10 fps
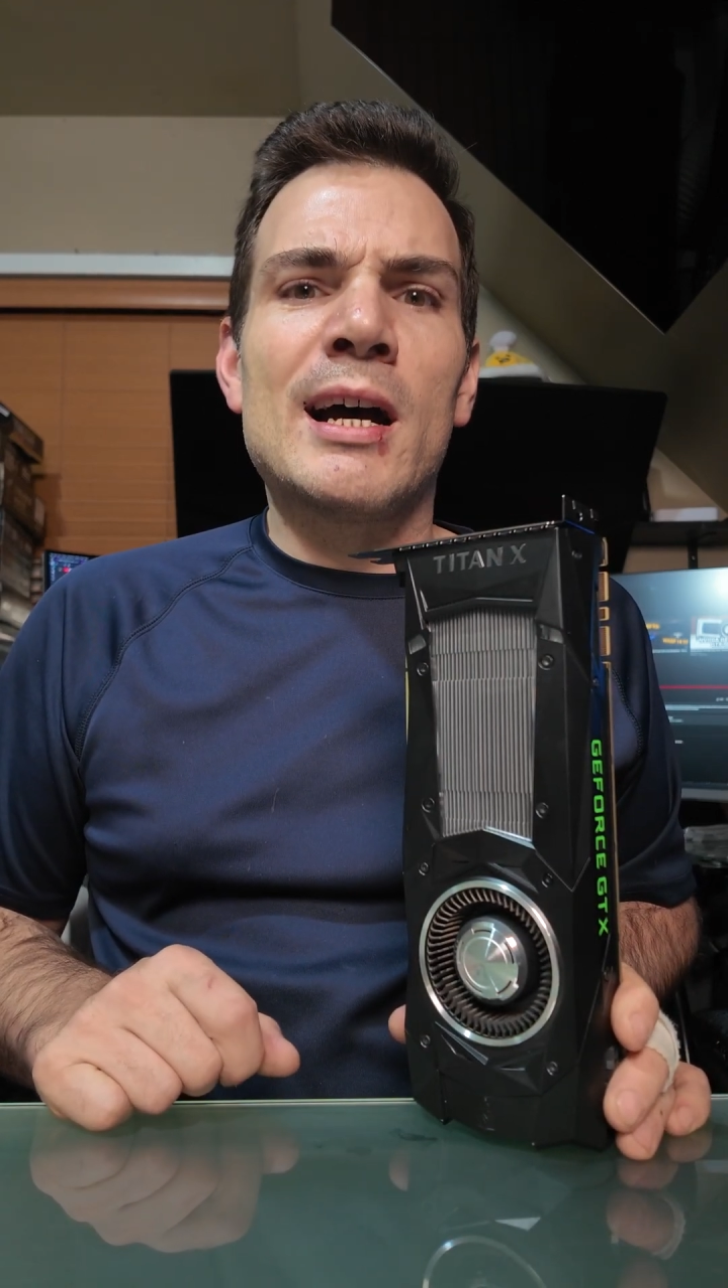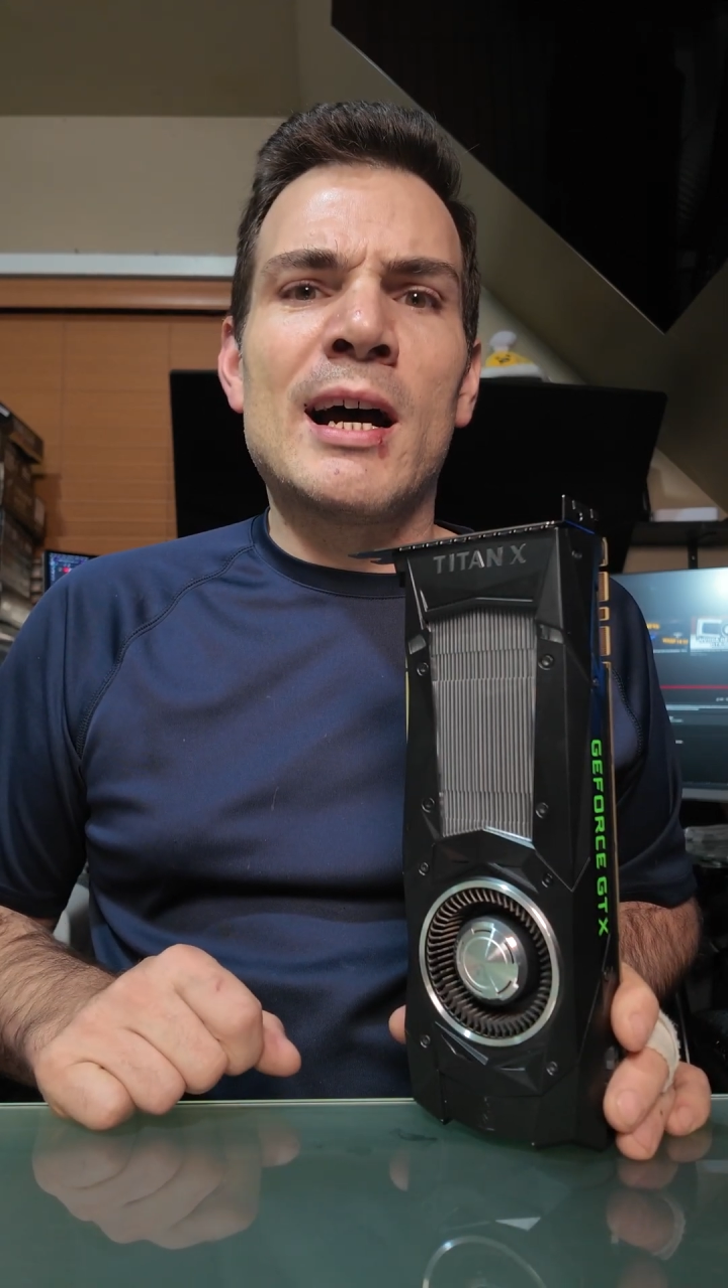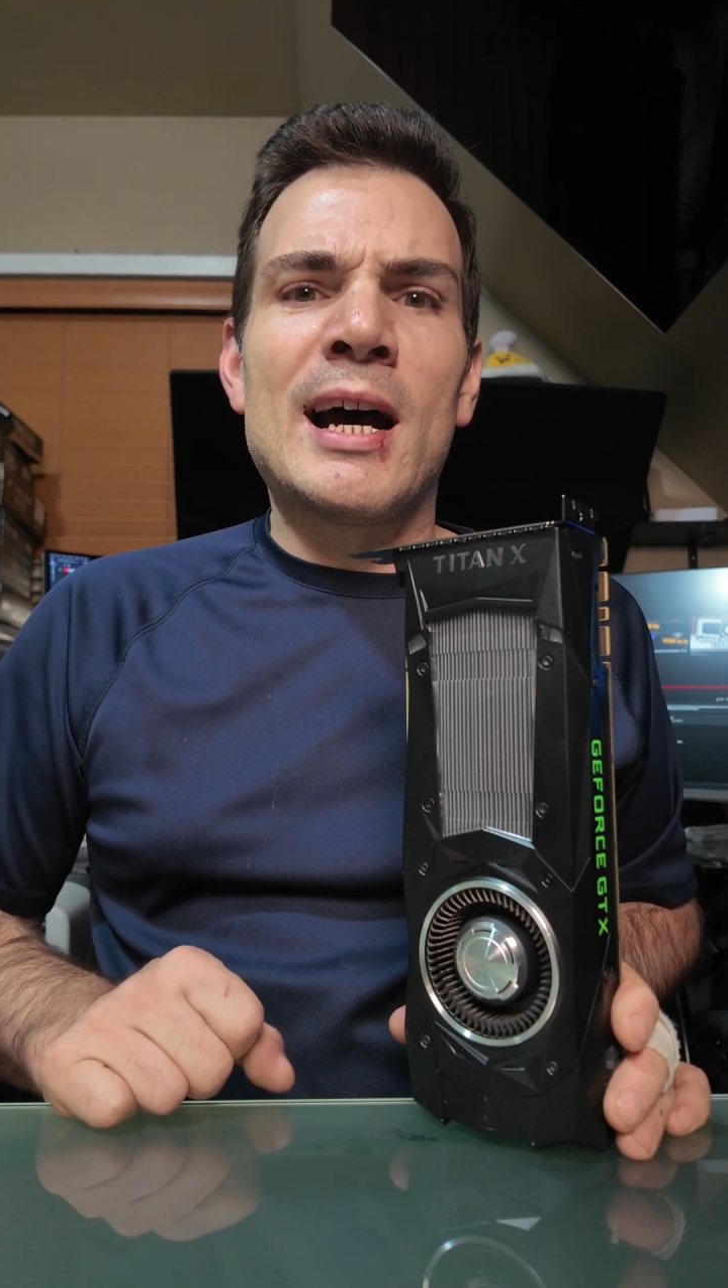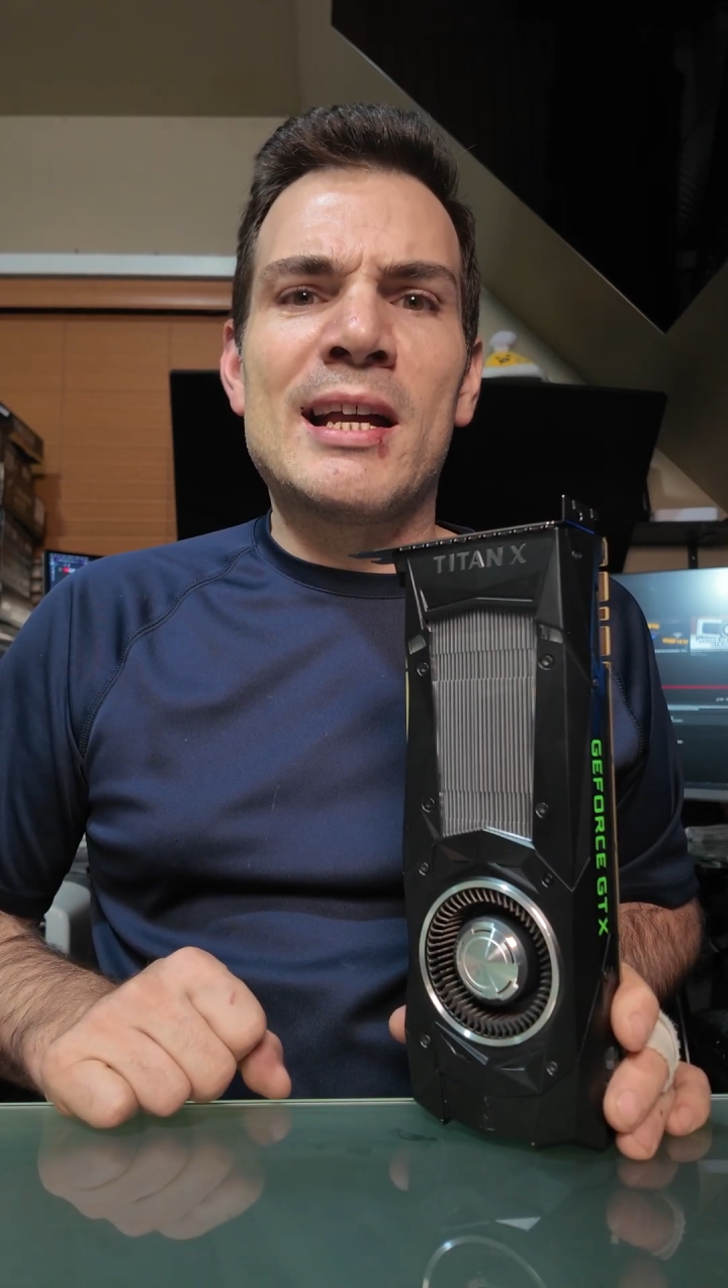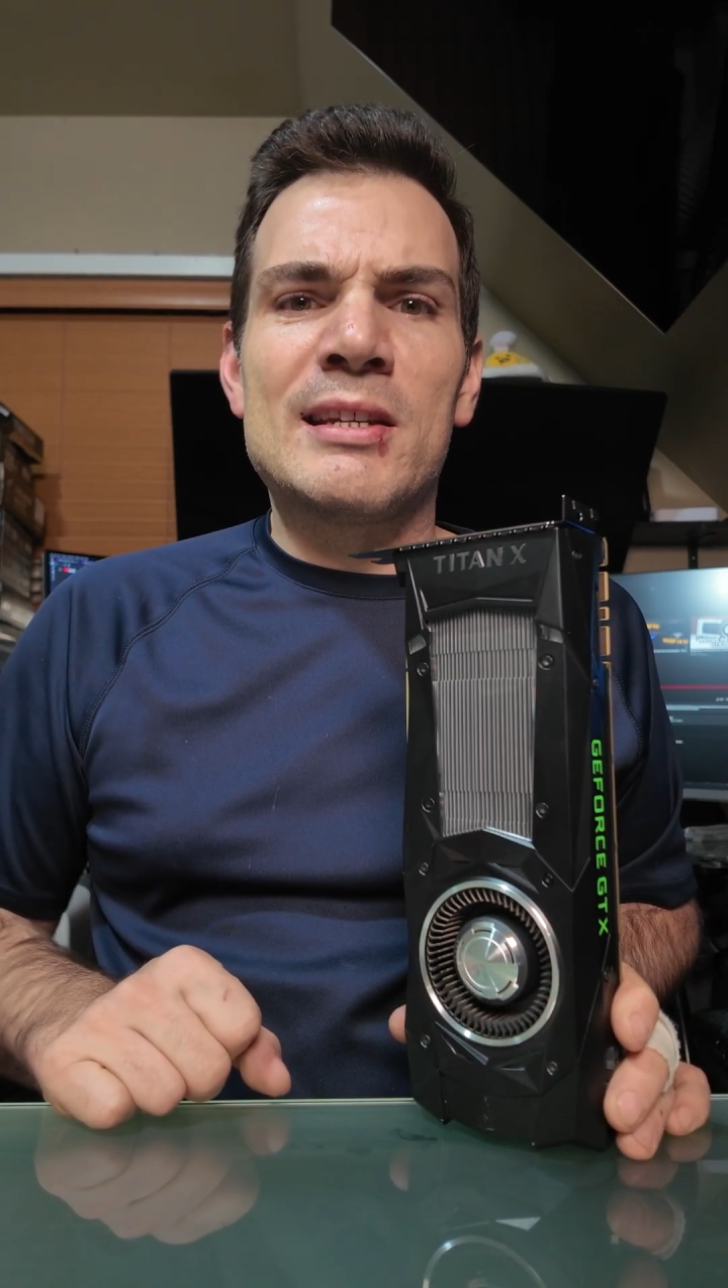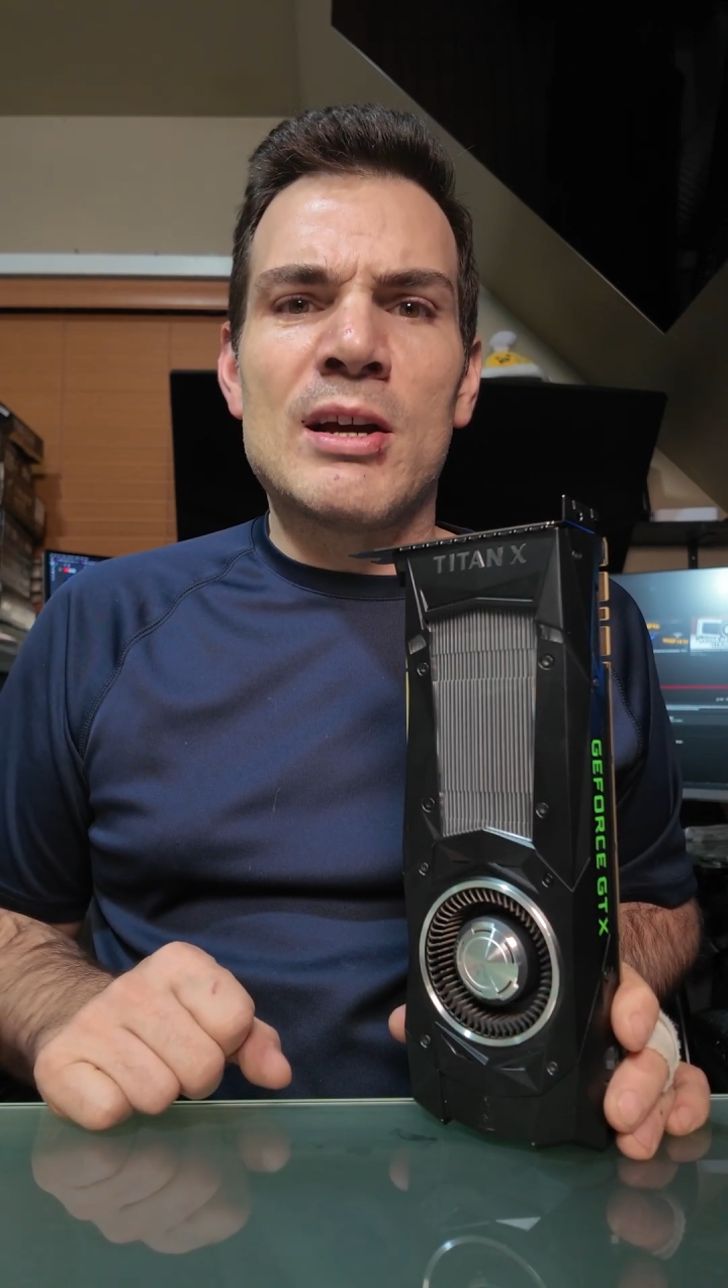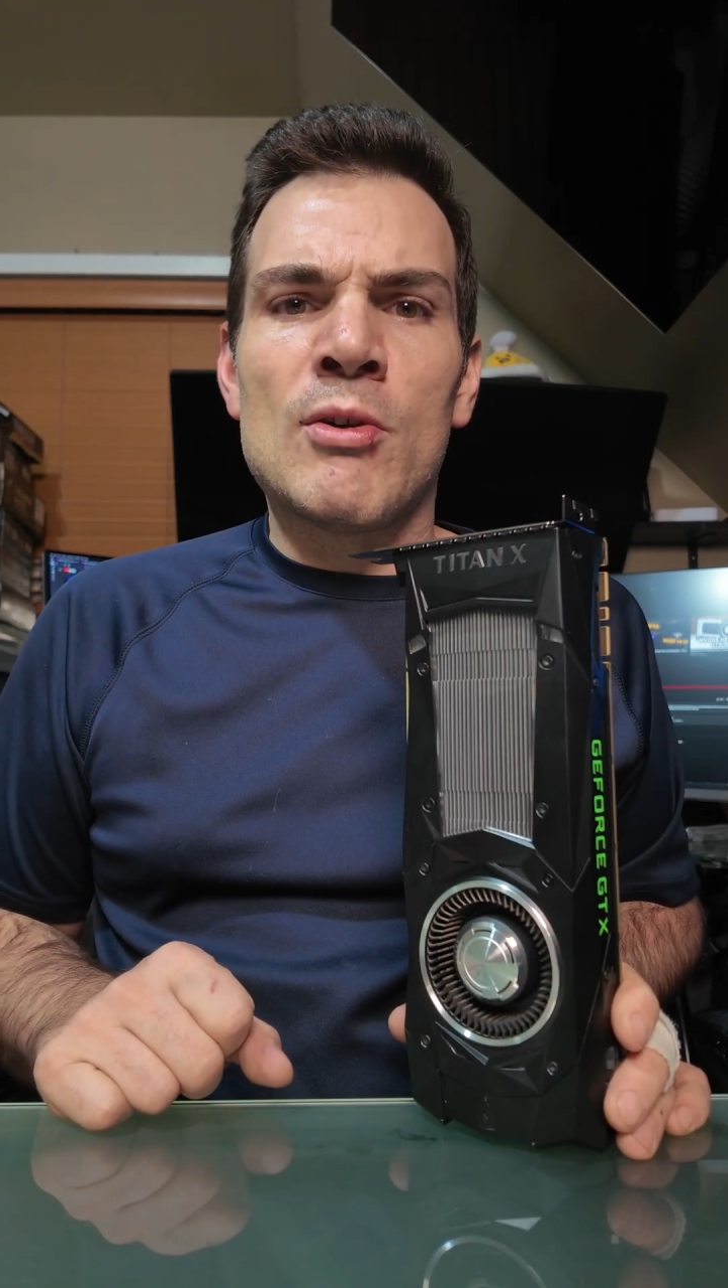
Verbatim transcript: uh,